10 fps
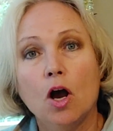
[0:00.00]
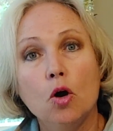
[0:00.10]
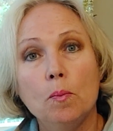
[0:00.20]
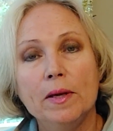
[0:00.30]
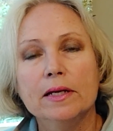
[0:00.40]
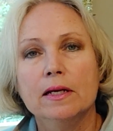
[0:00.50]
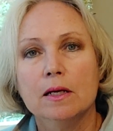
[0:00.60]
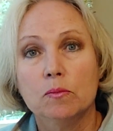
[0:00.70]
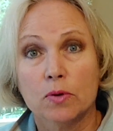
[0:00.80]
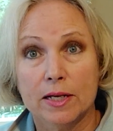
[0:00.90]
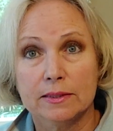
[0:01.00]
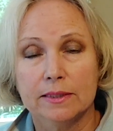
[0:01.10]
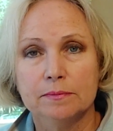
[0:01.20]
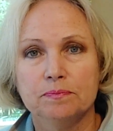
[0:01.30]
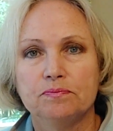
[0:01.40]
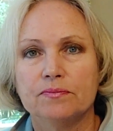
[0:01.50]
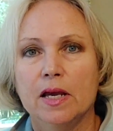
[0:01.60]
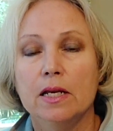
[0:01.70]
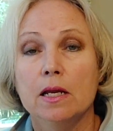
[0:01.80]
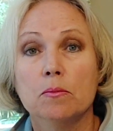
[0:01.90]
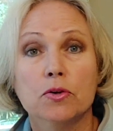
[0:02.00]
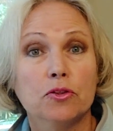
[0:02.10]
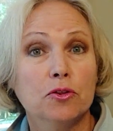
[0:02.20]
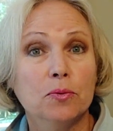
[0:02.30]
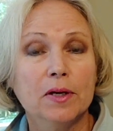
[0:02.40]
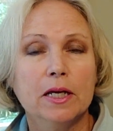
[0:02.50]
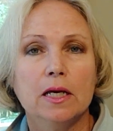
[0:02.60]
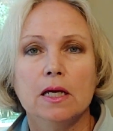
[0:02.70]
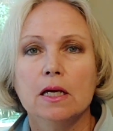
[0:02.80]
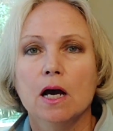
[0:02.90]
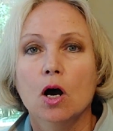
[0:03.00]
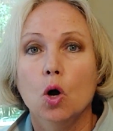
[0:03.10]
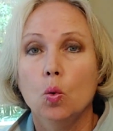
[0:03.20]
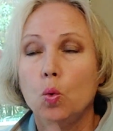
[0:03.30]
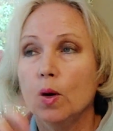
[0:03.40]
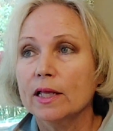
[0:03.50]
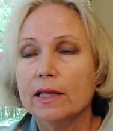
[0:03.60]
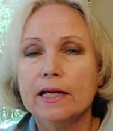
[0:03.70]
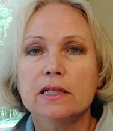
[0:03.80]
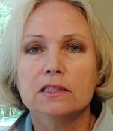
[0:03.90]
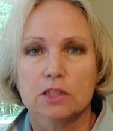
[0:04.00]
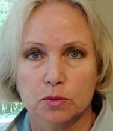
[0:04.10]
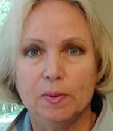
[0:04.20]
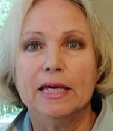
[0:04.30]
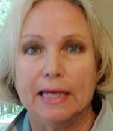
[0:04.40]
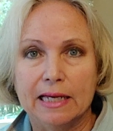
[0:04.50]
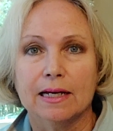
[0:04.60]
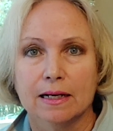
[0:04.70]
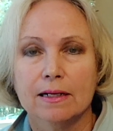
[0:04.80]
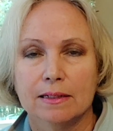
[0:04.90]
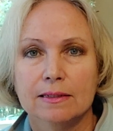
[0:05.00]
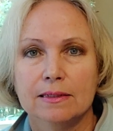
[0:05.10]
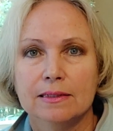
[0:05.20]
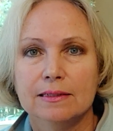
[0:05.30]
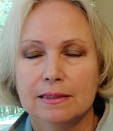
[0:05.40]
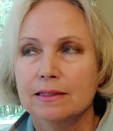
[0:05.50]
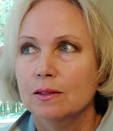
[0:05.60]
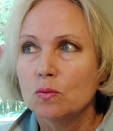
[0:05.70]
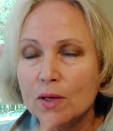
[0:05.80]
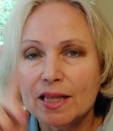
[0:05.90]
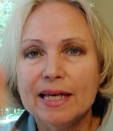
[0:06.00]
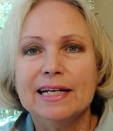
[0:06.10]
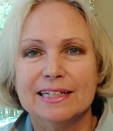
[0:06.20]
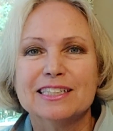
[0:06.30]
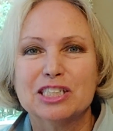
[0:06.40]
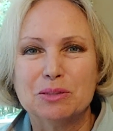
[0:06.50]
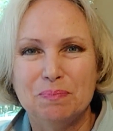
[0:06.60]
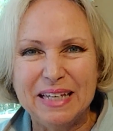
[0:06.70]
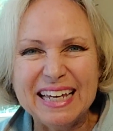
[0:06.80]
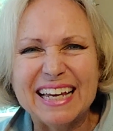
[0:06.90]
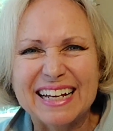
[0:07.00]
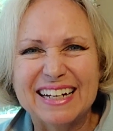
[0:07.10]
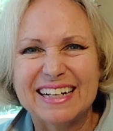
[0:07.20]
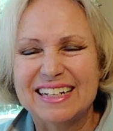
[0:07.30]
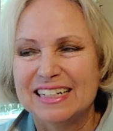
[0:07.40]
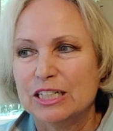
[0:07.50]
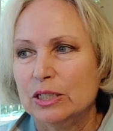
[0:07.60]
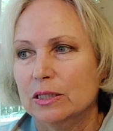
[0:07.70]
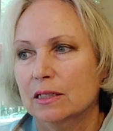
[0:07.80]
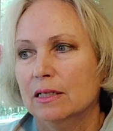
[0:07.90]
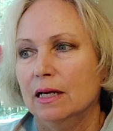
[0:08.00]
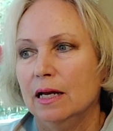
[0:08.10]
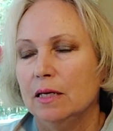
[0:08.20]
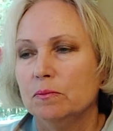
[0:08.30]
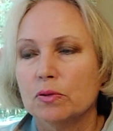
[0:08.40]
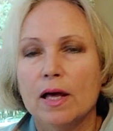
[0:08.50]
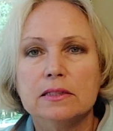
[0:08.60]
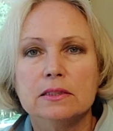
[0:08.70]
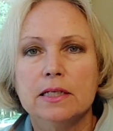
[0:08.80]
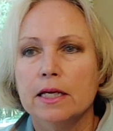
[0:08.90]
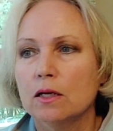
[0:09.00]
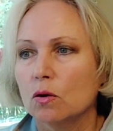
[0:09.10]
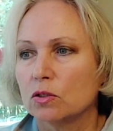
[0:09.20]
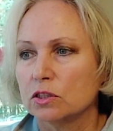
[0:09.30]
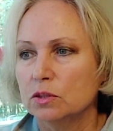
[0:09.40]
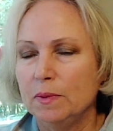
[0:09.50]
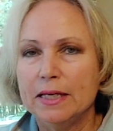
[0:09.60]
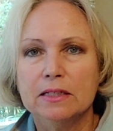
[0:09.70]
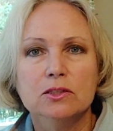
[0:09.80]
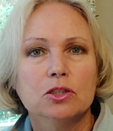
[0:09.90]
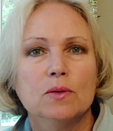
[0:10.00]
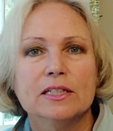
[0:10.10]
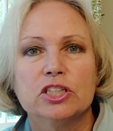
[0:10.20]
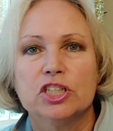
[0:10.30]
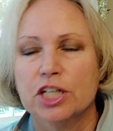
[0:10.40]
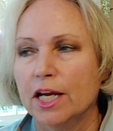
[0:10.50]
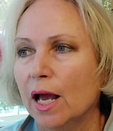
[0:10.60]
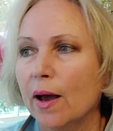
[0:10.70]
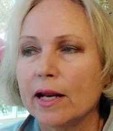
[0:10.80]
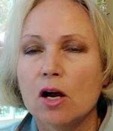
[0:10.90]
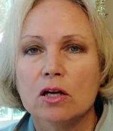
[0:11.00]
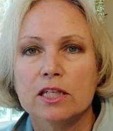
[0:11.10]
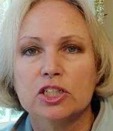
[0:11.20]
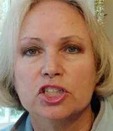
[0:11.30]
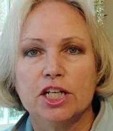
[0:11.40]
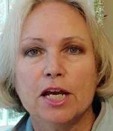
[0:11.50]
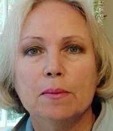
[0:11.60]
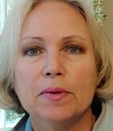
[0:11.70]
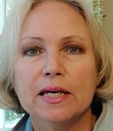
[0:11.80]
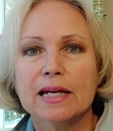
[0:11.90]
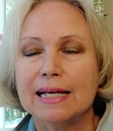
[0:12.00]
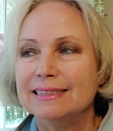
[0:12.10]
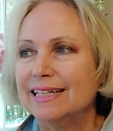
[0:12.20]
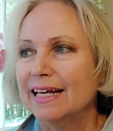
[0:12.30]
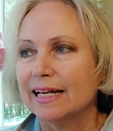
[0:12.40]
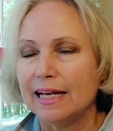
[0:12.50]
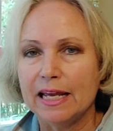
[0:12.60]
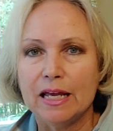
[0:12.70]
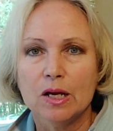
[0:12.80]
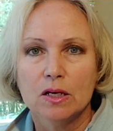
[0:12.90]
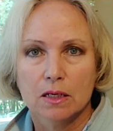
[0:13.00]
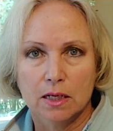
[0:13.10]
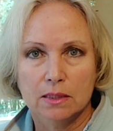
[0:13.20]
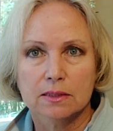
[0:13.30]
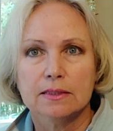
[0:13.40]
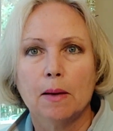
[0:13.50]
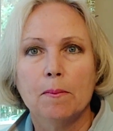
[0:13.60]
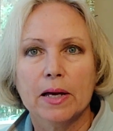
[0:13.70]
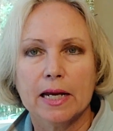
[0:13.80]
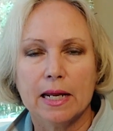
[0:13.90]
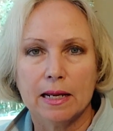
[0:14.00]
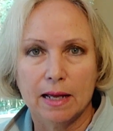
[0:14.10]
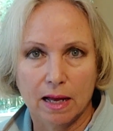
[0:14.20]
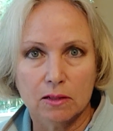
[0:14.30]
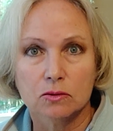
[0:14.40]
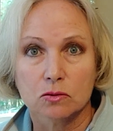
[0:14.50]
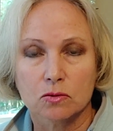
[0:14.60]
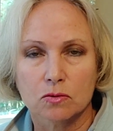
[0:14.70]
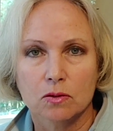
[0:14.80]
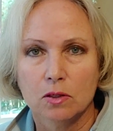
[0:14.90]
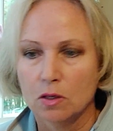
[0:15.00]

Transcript: Open, present, and number three, willing to speak willing to speak a blessing or speak into a, cha- I ought to call the champion identity in somebody else.